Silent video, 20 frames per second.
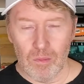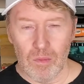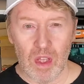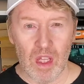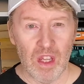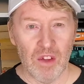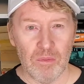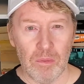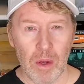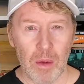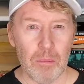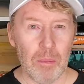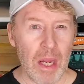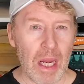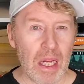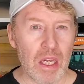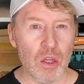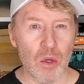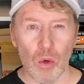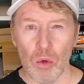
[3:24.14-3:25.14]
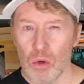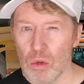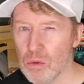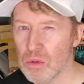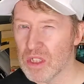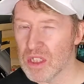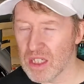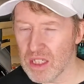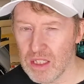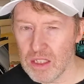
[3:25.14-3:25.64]
If my main goal was
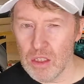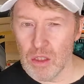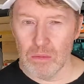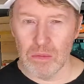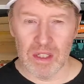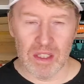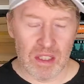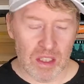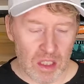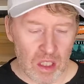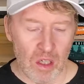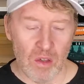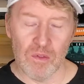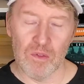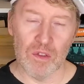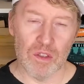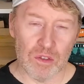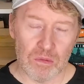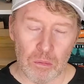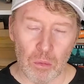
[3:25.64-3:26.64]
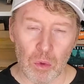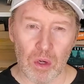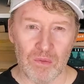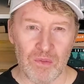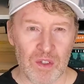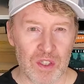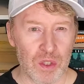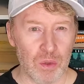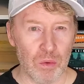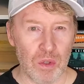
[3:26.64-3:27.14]
to heal myself, there's more
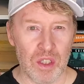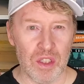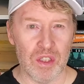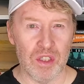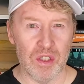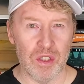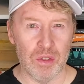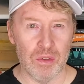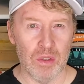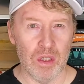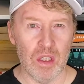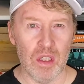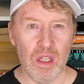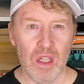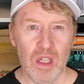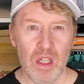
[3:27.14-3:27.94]
efficient ways to do it.